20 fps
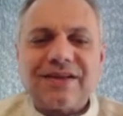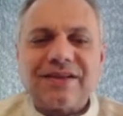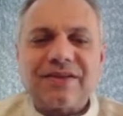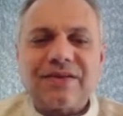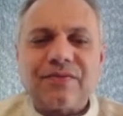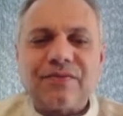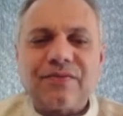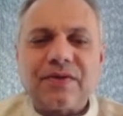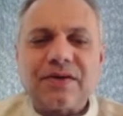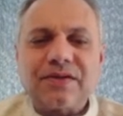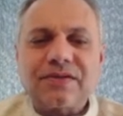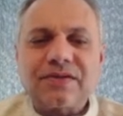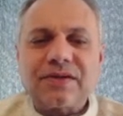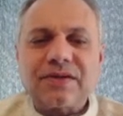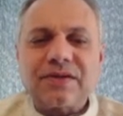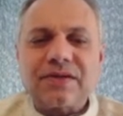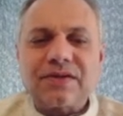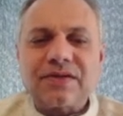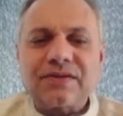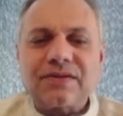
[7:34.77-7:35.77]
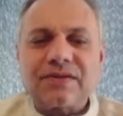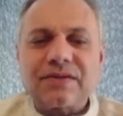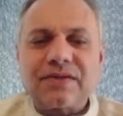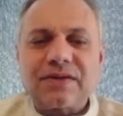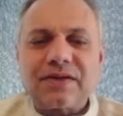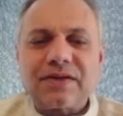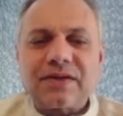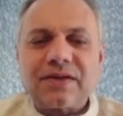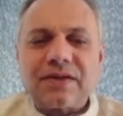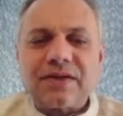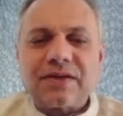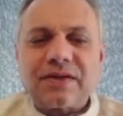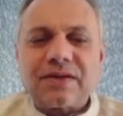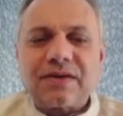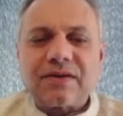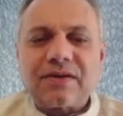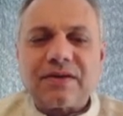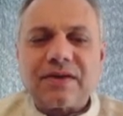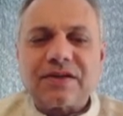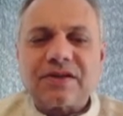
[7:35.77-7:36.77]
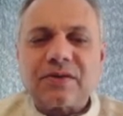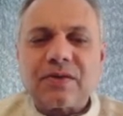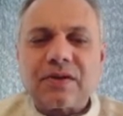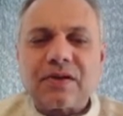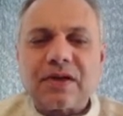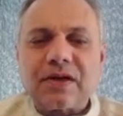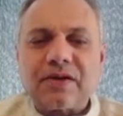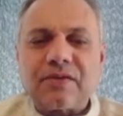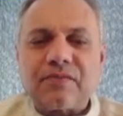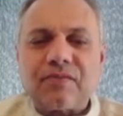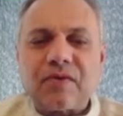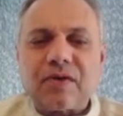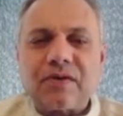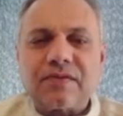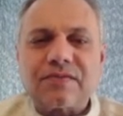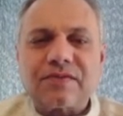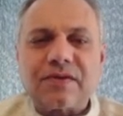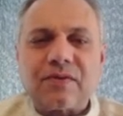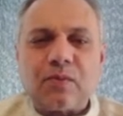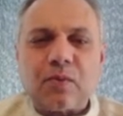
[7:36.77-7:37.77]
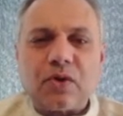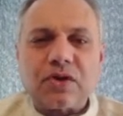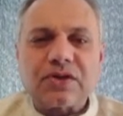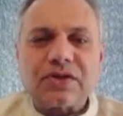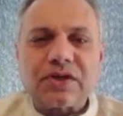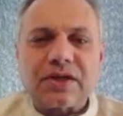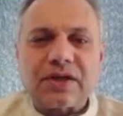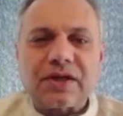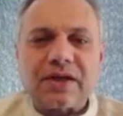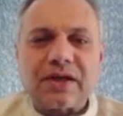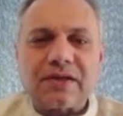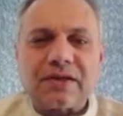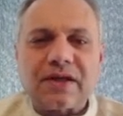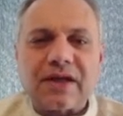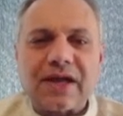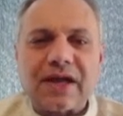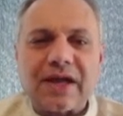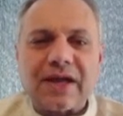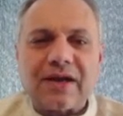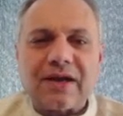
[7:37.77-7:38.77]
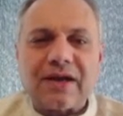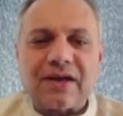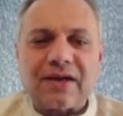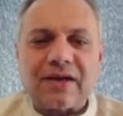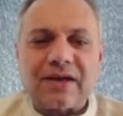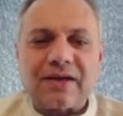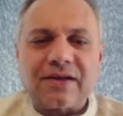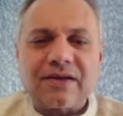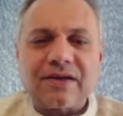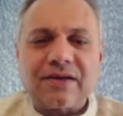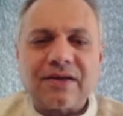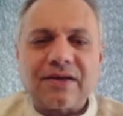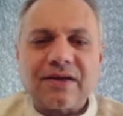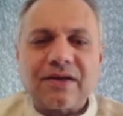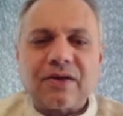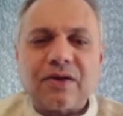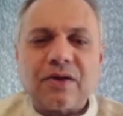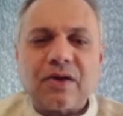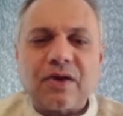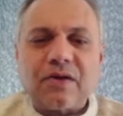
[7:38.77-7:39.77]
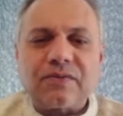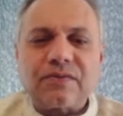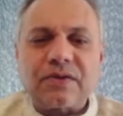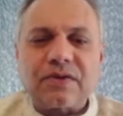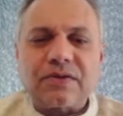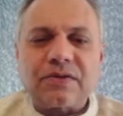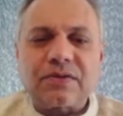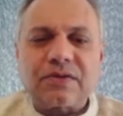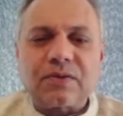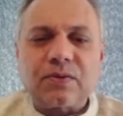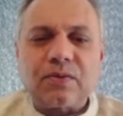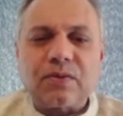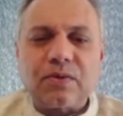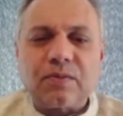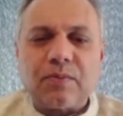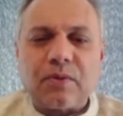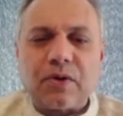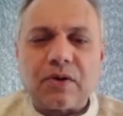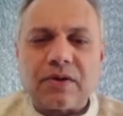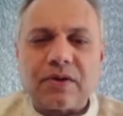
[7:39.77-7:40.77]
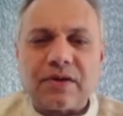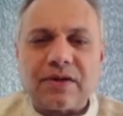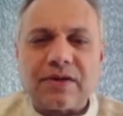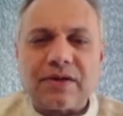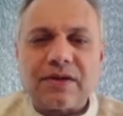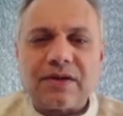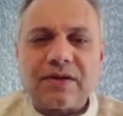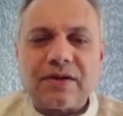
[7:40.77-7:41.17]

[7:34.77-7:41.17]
The first is a ritual that involves the washing and the handling of the Sthul body